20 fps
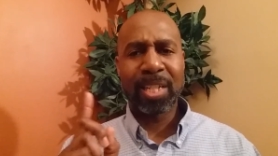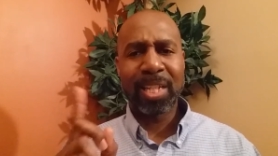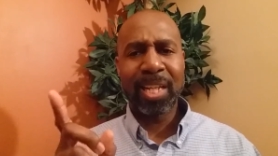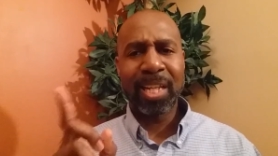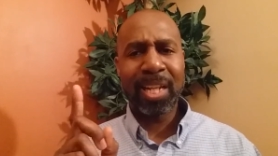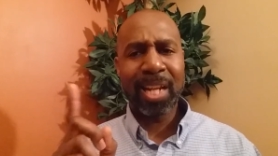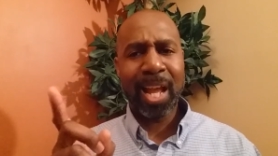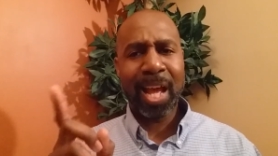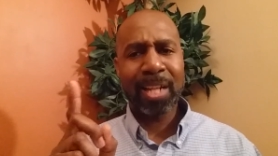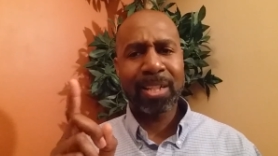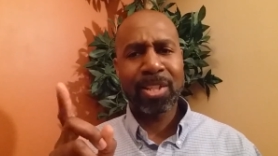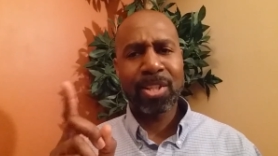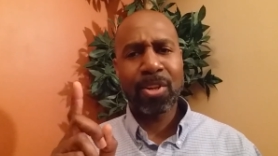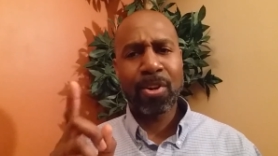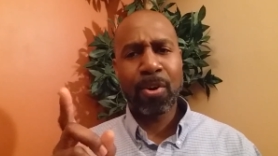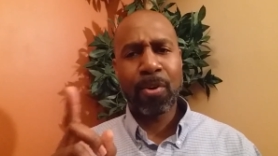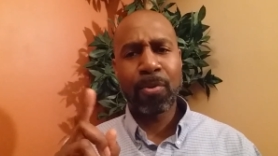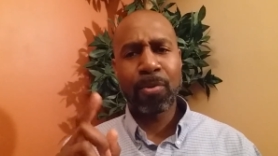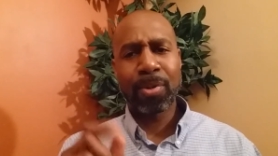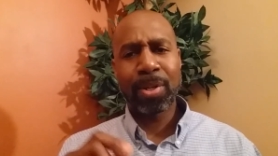Lean not to
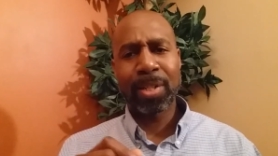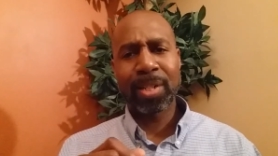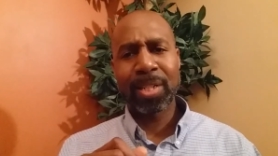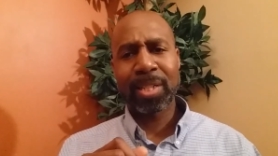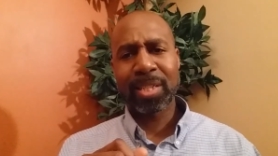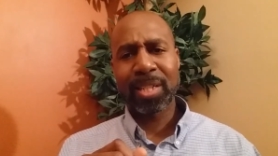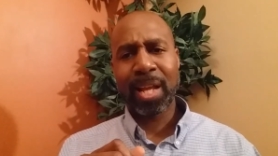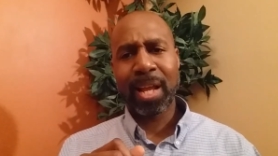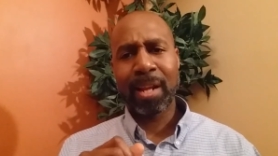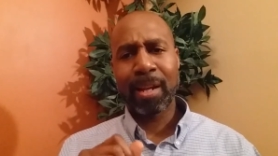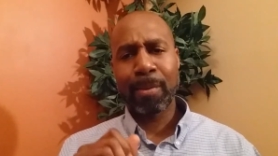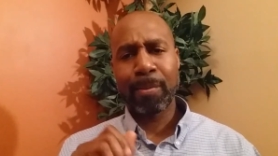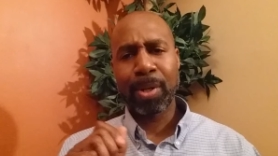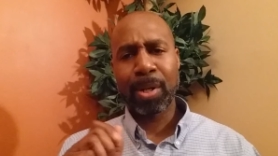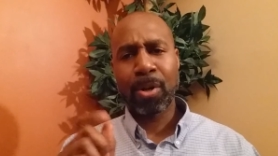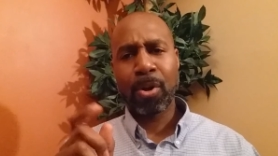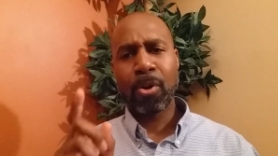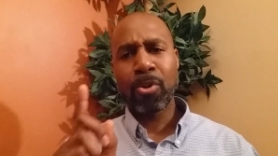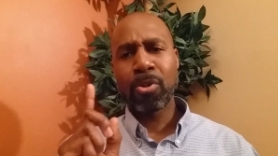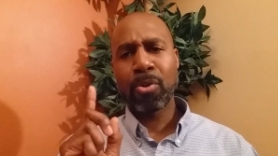your own understanding,
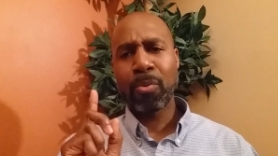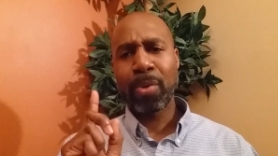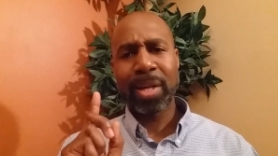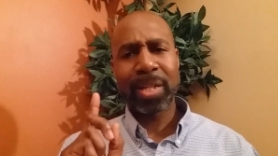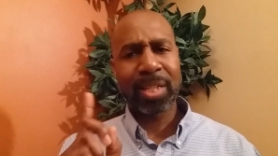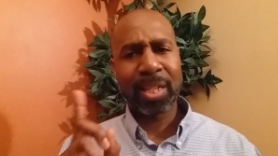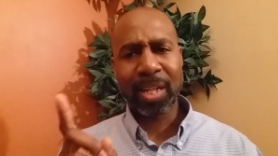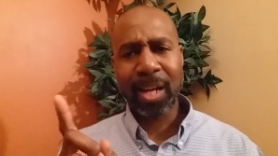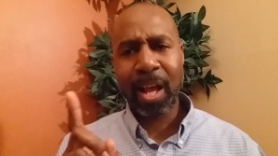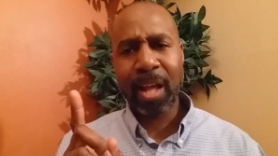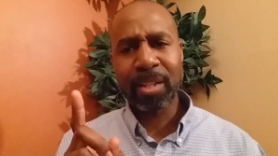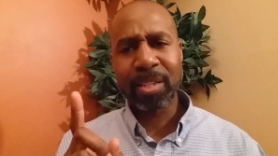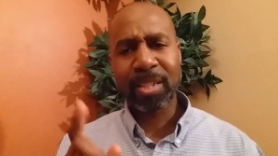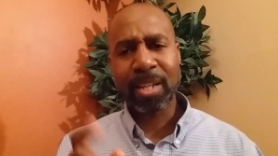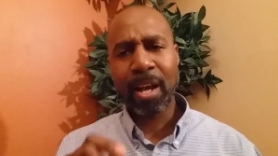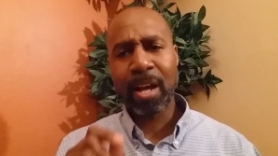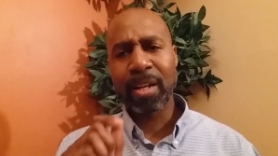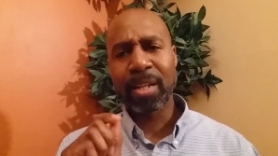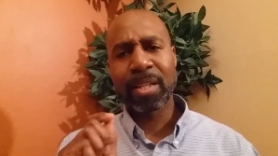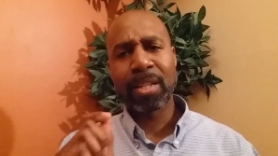but in all your ways acknowledge
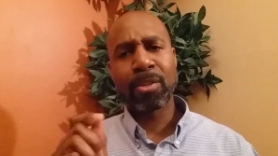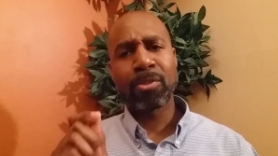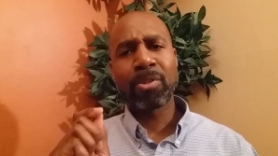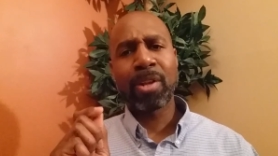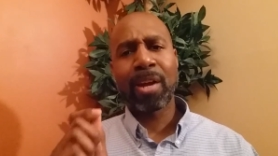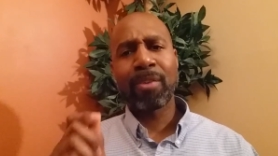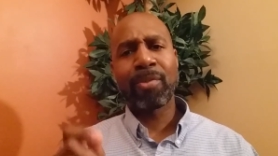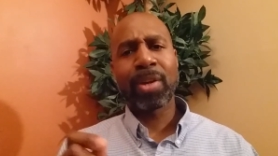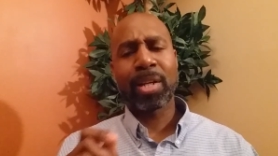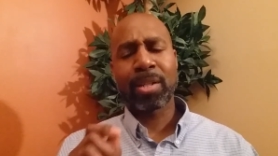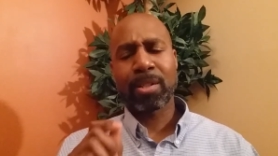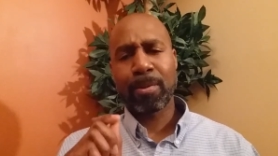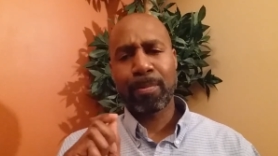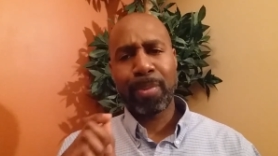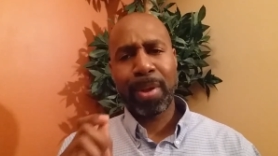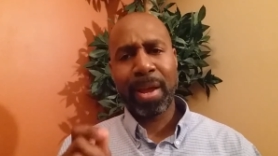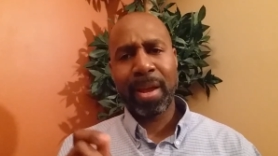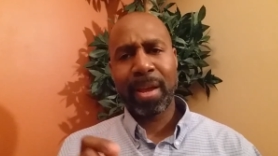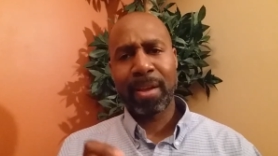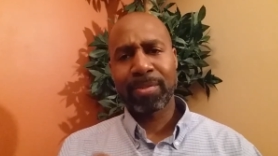God and he'll direct your
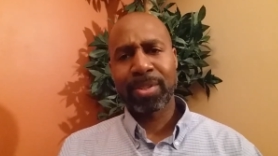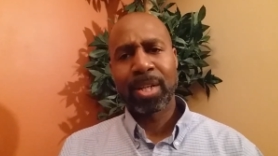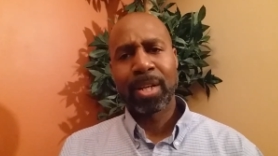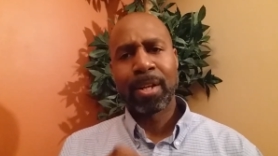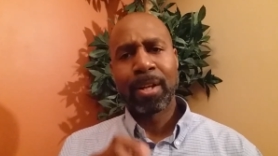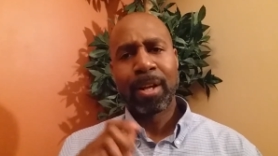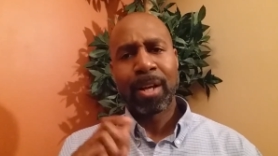paths.